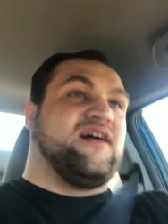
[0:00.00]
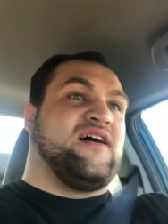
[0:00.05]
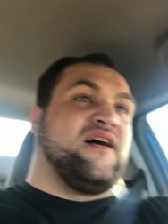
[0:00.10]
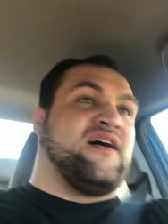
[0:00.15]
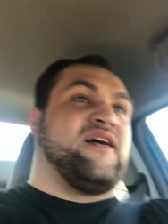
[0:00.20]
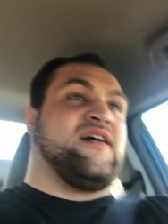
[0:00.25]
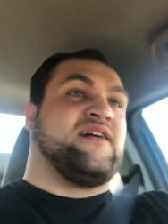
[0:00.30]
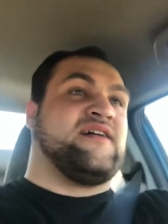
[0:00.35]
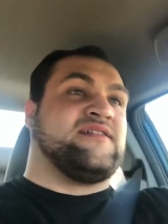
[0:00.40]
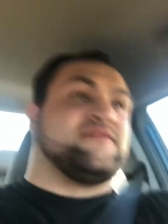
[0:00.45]

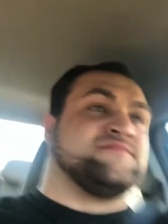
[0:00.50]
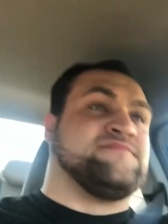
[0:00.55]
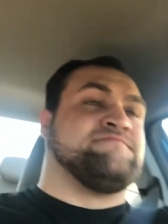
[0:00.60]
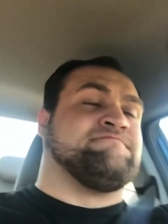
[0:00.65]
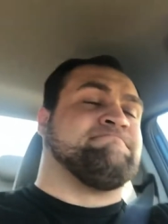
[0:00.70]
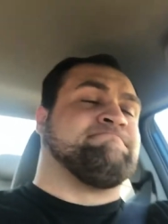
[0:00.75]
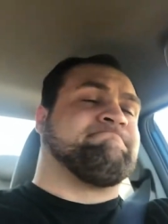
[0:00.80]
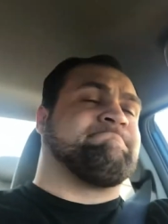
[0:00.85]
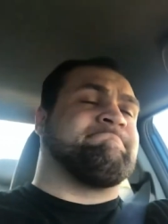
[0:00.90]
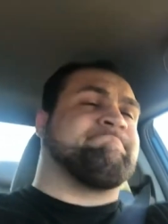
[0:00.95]

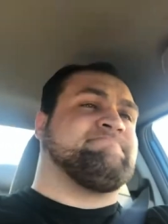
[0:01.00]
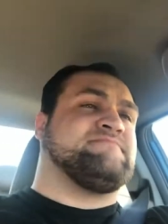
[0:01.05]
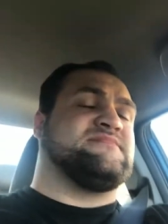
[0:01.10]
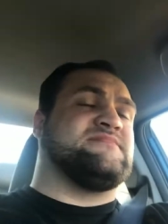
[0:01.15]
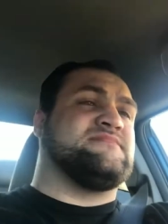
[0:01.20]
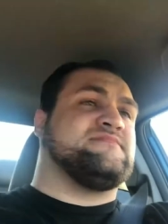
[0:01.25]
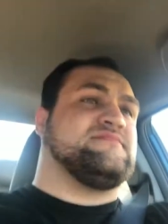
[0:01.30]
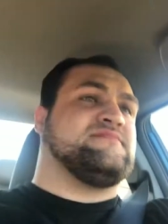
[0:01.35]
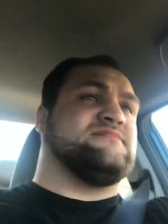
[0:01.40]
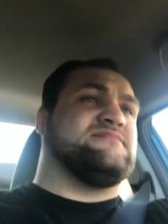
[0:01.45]
Um,
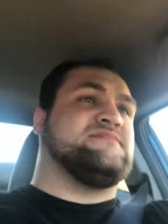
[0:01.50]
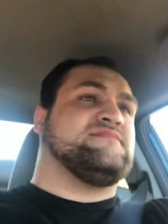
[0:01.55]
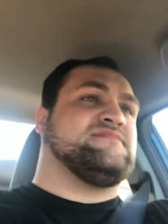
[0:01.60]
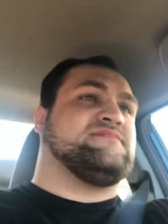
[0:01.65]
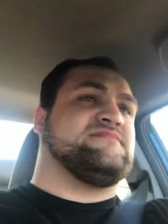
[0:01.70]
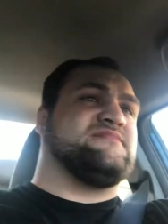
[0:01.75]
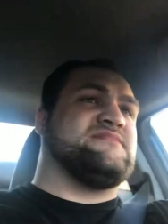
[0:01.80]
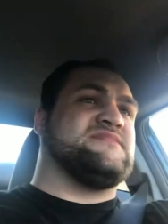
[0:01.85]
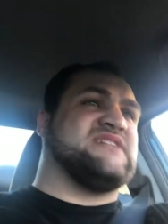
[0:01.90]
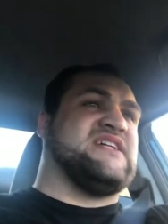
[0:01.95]

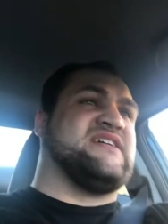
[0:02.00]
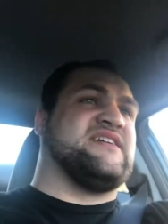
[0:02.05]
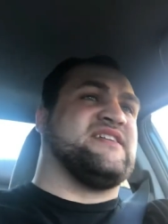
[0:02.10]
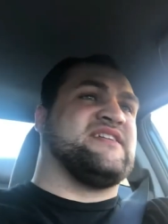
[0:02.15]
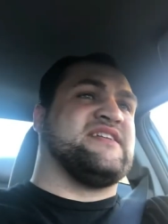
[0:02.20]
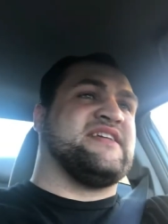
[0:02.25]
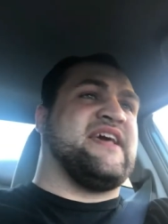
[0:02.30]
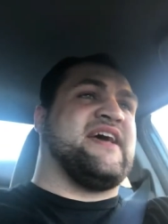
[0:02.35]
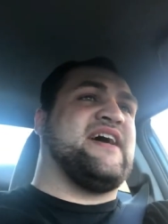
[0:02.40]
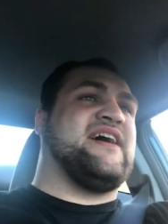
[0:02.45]

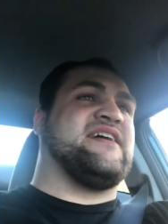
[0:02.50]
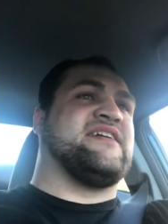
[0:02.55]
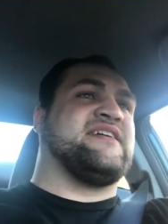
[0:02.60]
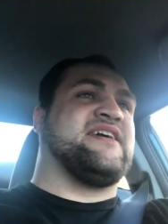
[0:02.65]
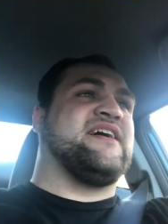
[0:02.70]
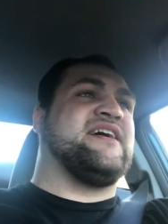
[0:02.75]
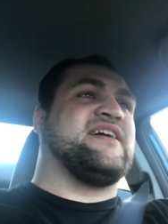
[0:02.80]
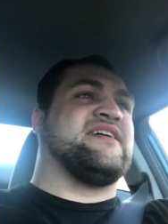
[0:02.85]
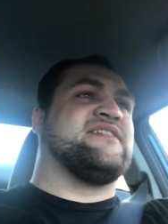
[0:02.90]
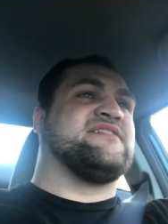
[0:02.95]
and yeah,
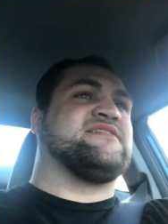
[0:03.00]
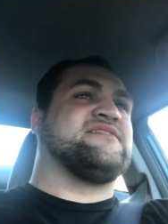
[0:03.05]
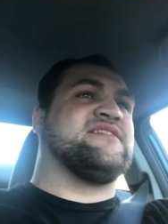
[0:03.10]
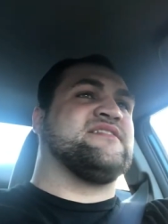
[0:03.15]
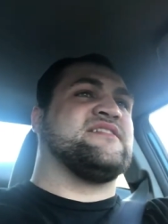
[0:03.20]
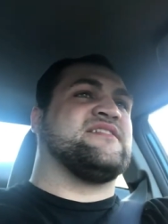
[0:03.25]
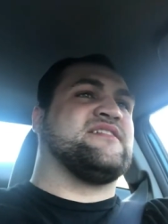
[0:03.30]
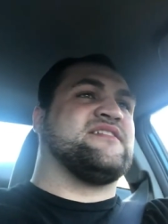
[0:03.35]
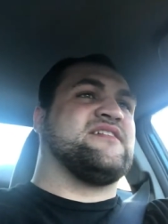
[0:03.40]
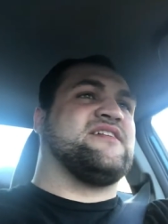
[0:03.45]
yeah, it's
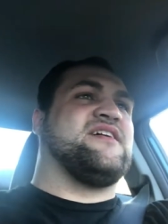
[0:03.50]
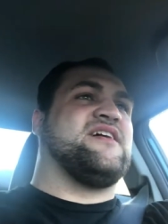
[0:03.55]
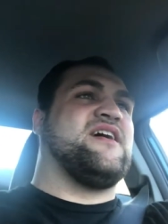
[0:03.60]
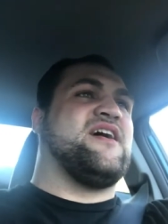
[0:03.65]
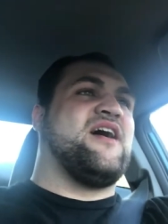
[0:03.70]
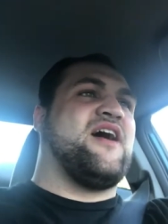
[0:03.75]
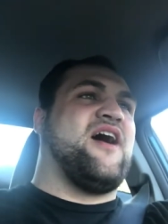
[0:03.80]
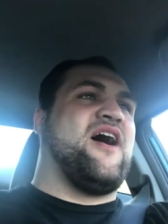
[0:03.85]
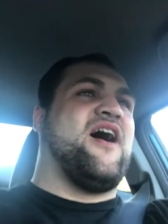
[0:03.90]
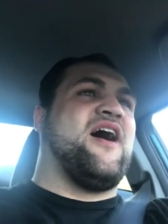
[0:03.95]
uh,
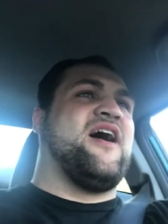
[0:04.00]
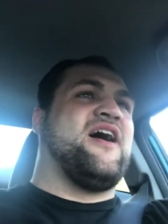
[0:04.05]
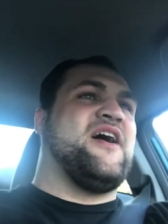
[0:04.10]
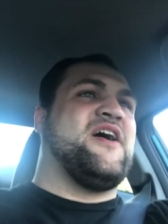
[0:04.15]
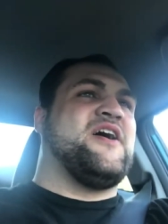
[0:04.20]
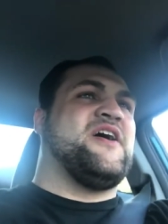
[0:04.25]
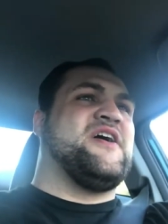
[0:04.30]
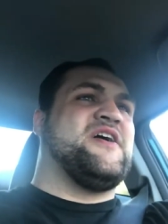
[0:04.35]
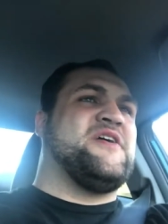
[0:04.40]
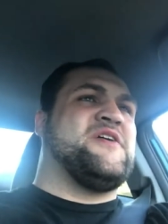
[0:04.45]

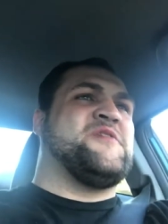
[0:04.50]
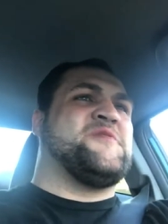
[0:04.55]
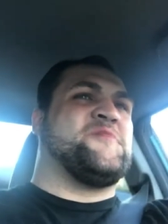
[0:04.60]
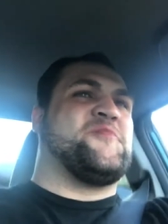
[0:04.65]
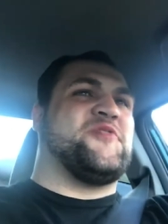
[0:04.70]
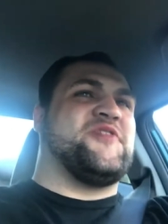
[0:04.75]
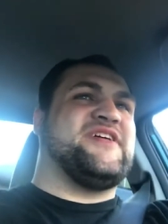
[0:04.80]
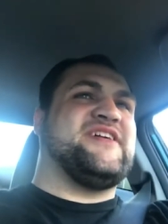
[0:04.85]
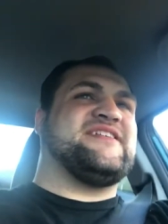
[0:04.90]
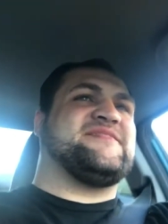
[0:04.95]

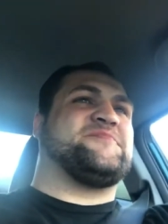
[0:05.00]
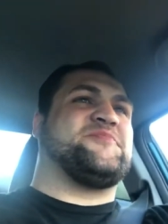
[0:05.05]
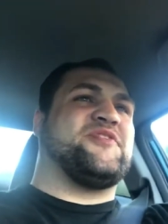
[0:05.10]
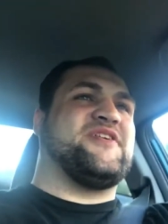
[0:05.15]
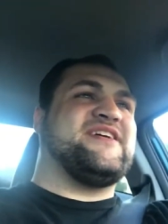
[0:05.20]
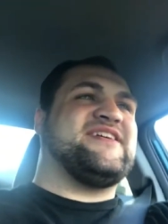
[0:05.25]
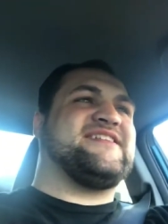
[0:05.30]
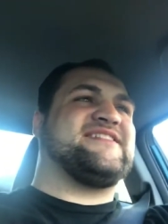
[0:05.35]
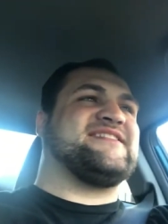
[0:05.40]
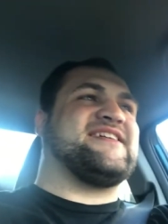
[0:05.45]
pretty
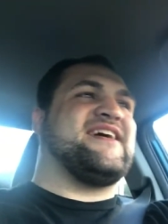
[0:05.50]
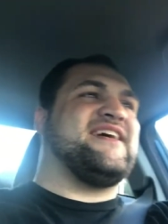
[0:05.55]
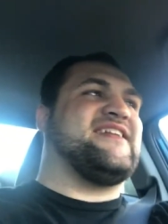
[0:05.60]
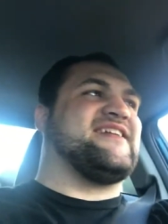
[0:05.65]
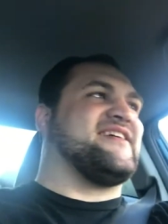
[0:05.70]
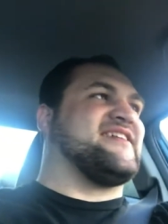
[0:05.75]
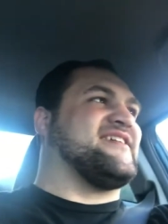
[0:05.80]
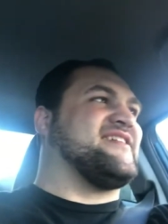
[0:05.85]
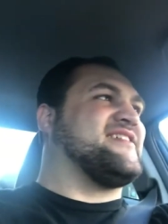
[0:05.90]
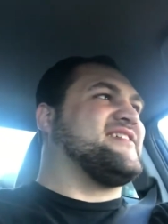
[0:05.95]
pretty
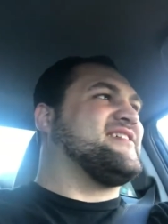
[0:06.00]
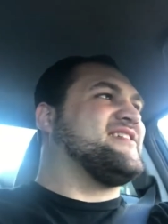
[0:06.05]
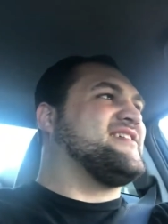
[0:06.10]
exciting.